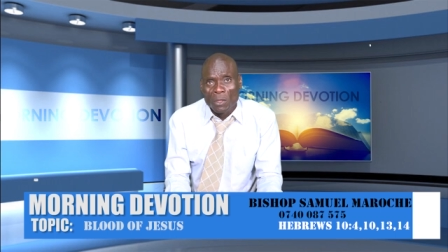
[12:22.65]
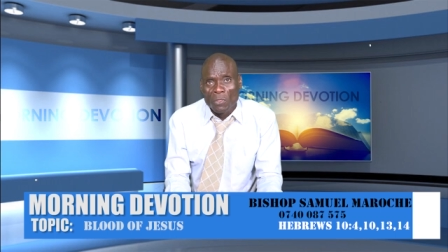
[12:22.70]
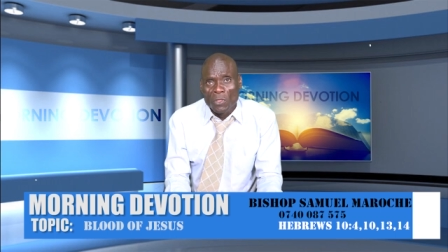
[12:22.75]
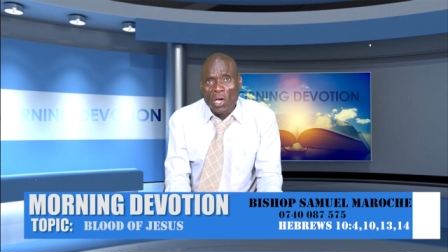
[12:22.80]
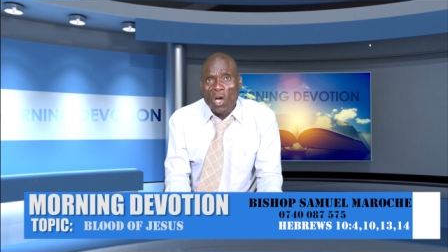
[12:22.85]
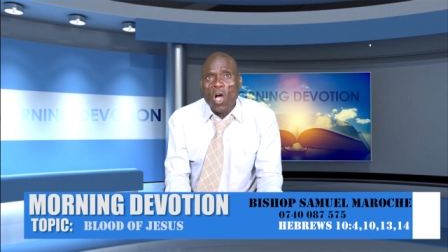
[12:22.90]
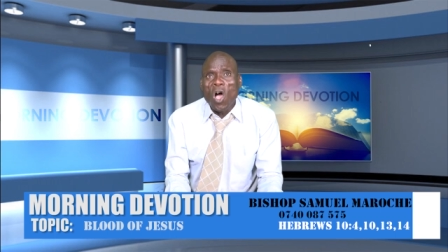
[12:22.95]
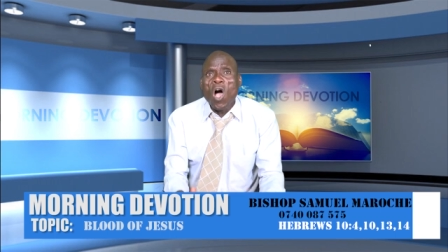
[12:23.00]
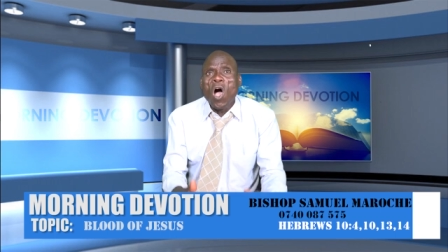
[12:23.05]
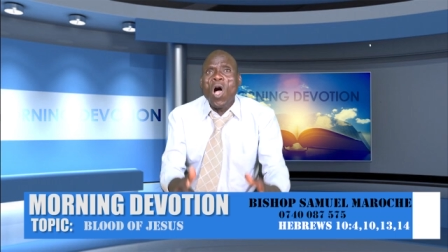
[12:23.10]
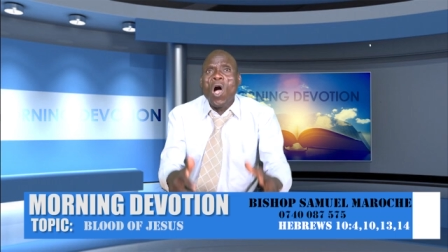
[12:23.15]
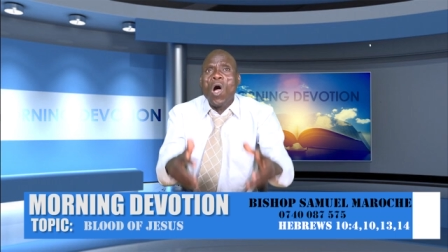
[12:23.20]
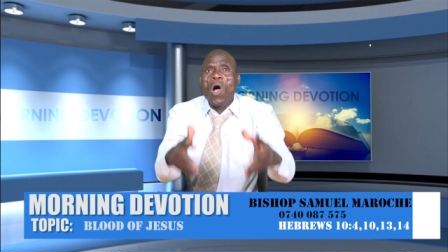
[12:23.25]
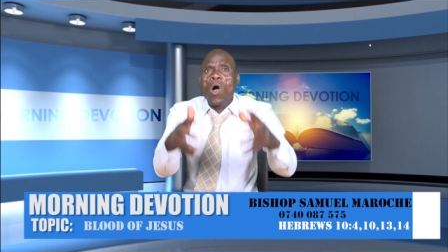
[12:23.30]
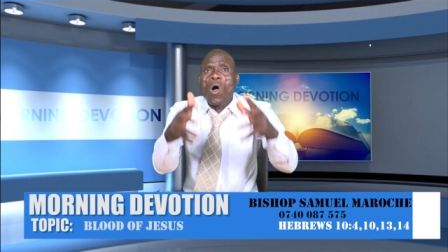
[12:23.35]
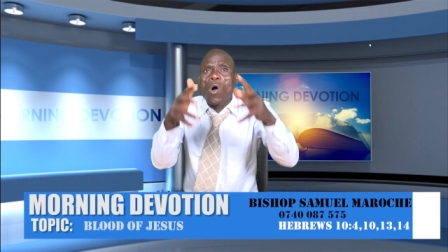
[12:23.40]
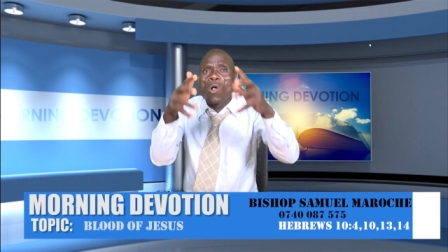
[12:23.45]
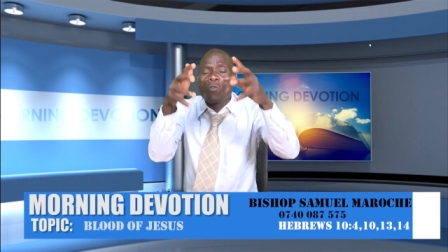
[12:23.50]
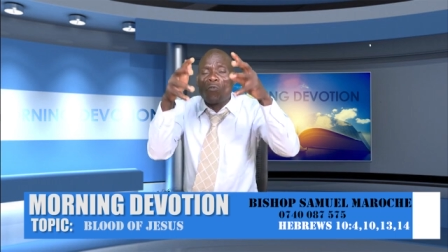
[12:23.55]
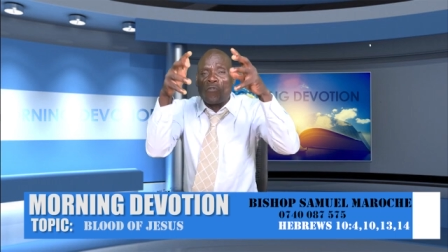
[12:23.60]
The
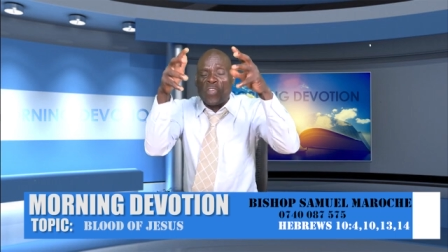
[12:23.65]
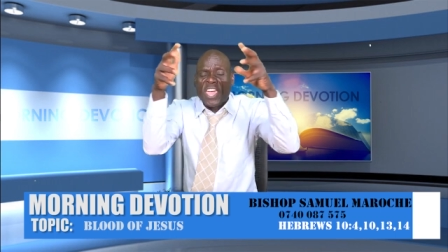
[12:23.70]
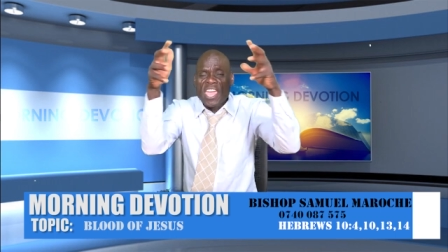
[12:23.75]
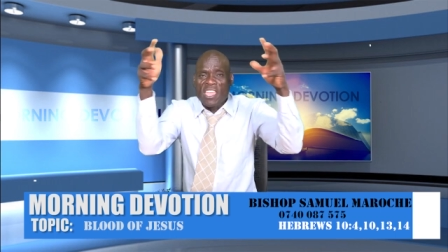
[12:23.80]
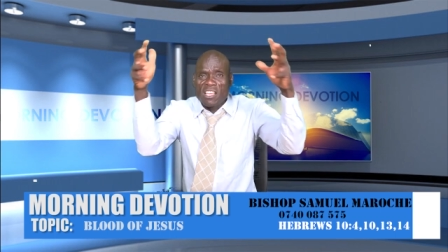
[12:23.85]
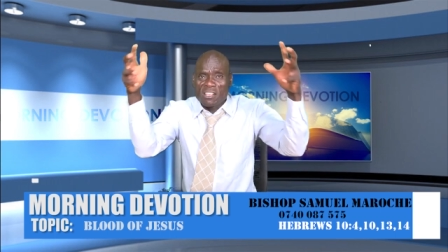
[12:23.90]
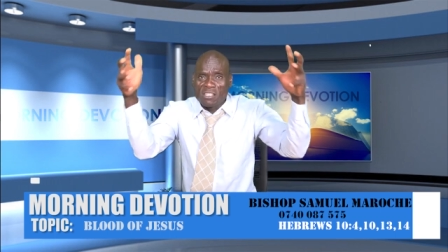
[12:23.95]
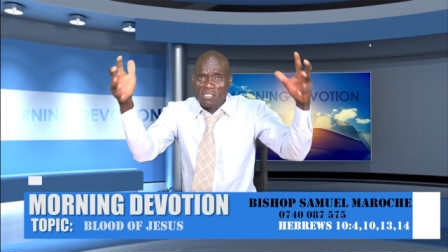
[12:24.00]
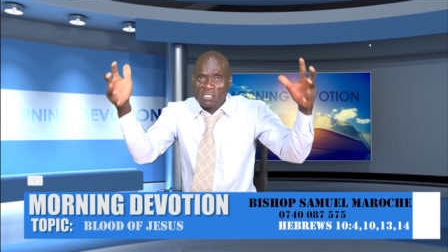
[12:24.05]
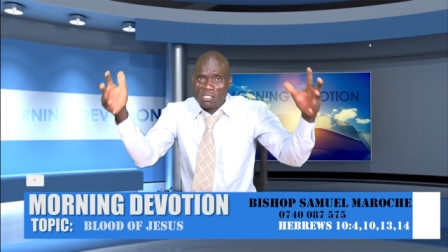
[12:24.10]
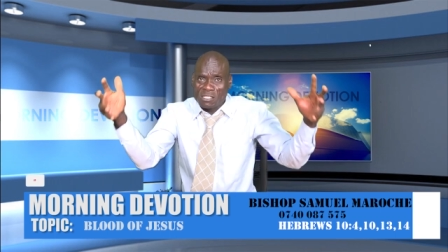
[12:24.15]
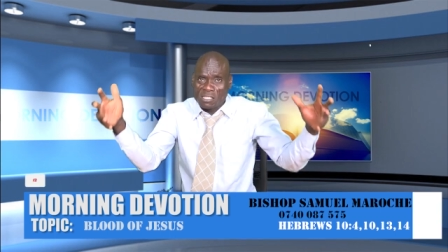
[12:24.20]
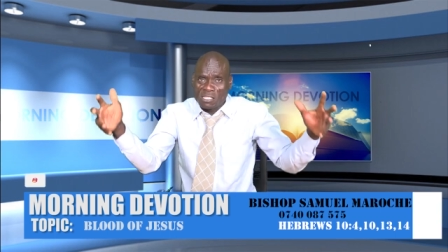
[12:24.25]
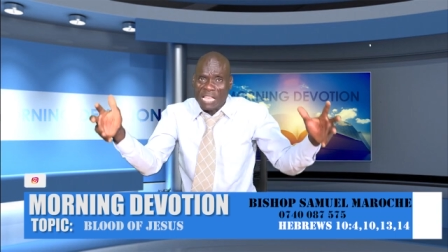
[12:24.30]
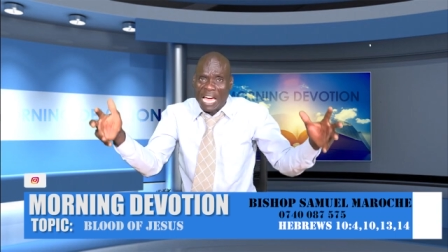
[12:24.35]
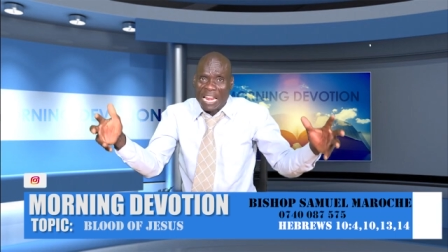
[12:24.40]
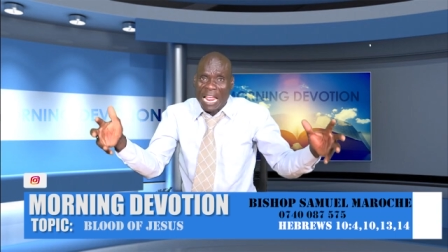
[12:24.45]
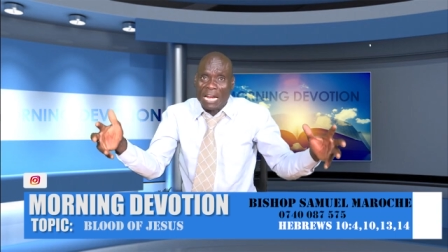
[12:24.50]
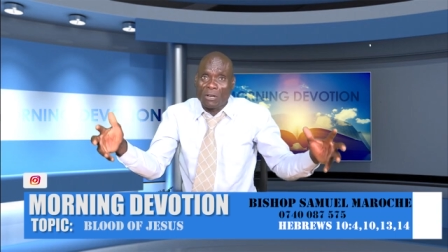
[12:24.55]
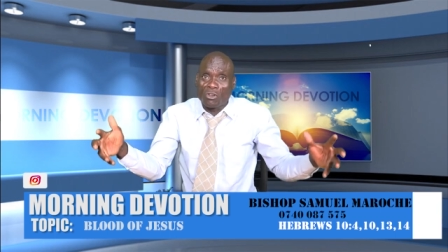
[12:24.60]
old things
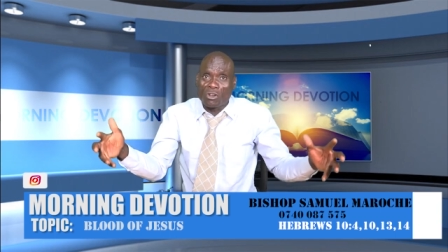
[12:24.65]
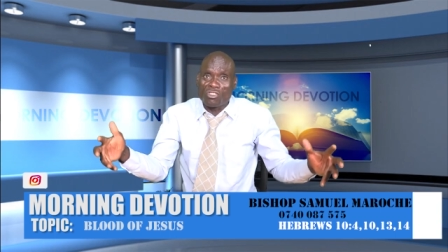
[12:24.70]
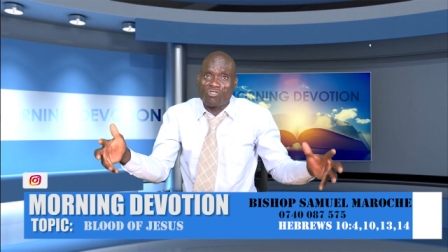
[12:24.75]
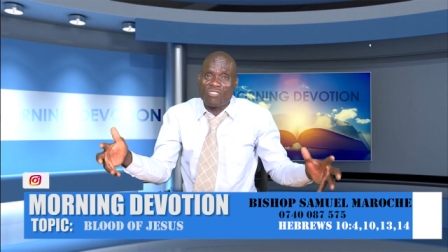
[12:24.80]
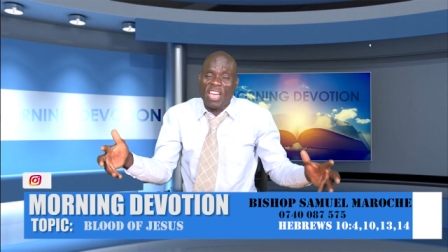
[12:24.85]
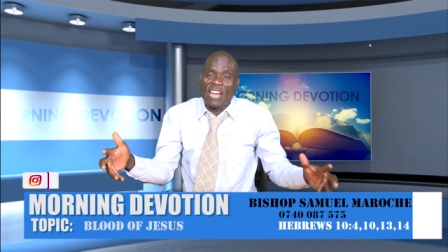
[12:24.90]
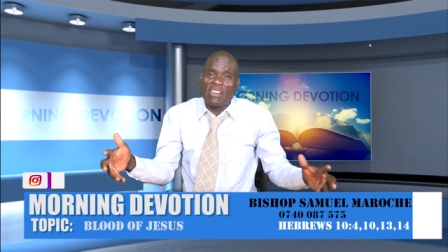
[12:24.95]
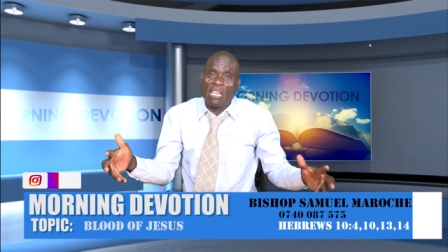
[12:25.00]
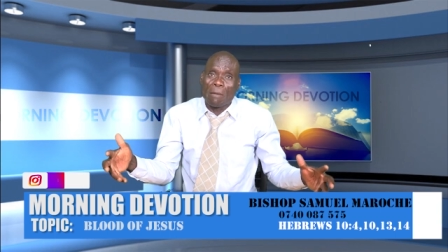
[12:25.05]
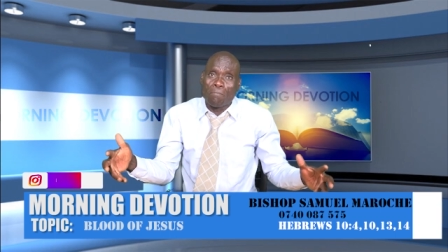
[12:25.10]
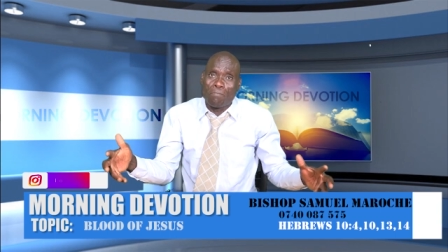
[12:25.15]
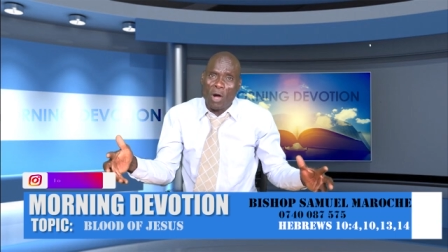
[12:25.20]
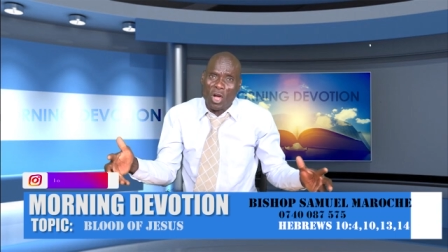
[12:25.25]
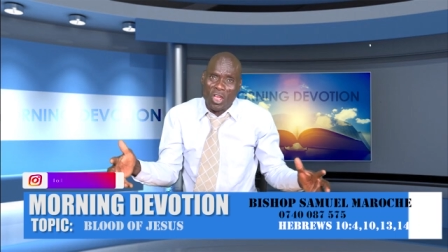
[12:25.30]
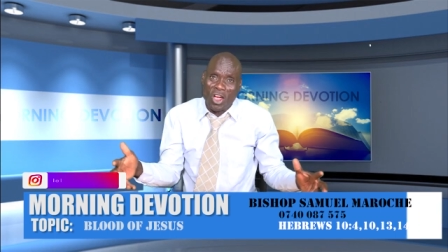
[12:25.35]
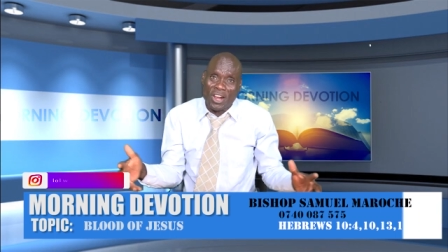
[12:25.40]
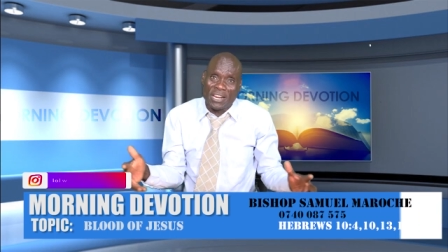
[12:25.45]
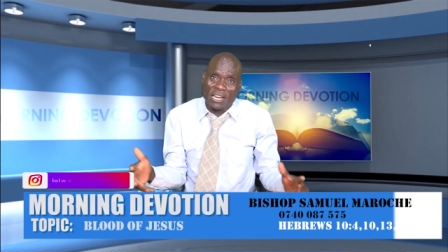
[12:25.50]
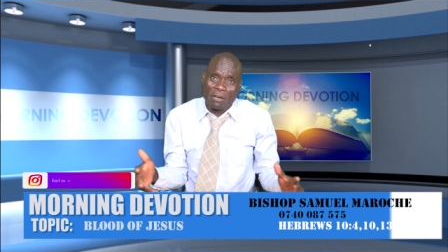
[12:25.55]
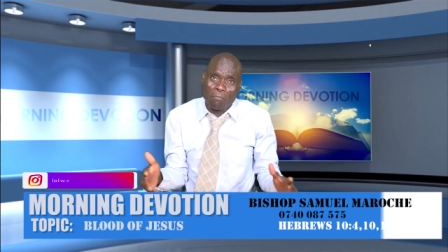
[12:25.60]
that had already
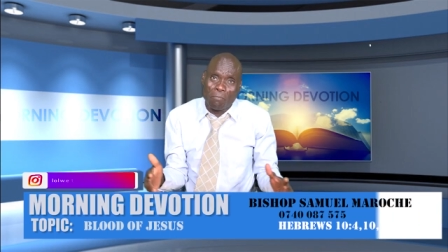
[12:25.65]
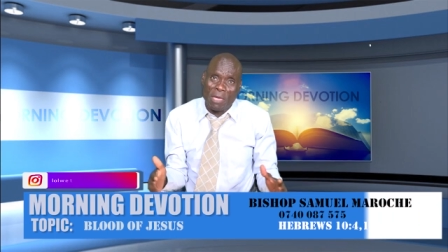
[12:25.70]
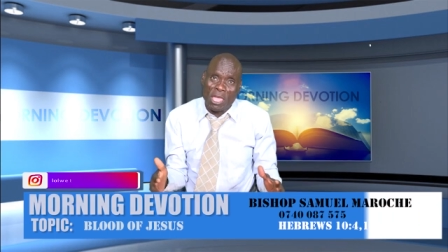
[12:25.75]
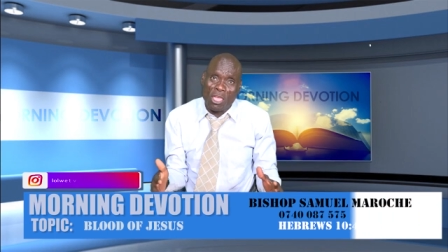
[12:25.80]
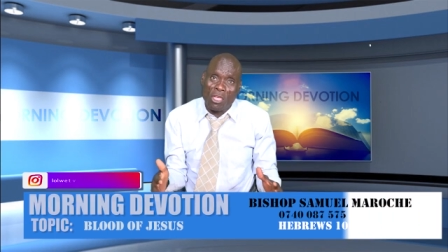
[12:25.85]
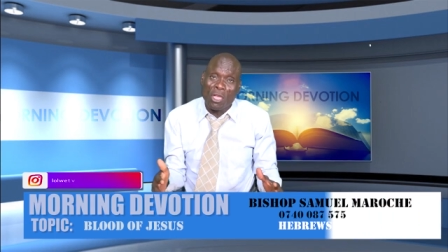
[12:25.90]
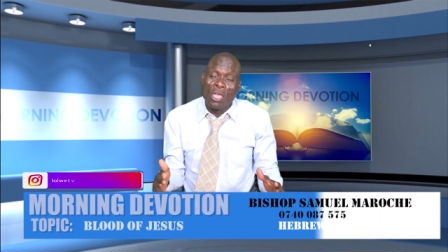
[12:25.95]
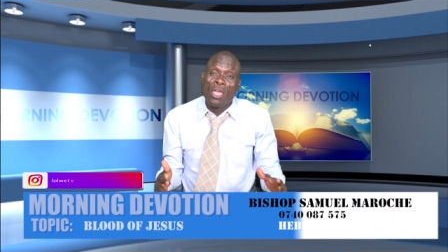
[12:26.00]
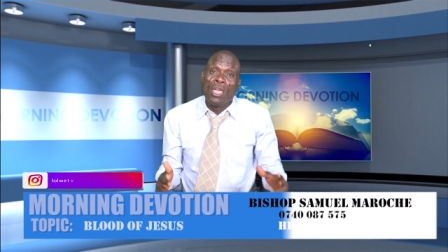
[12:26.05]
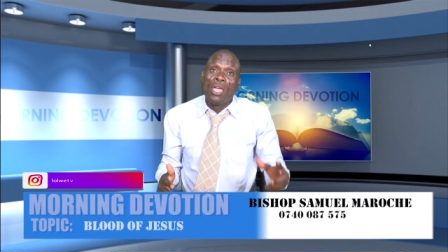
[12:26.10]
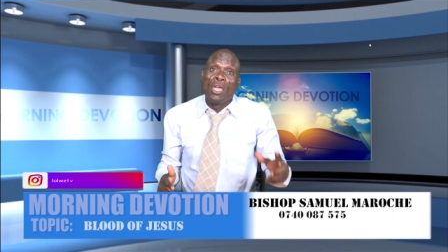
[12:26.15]
embroidered me,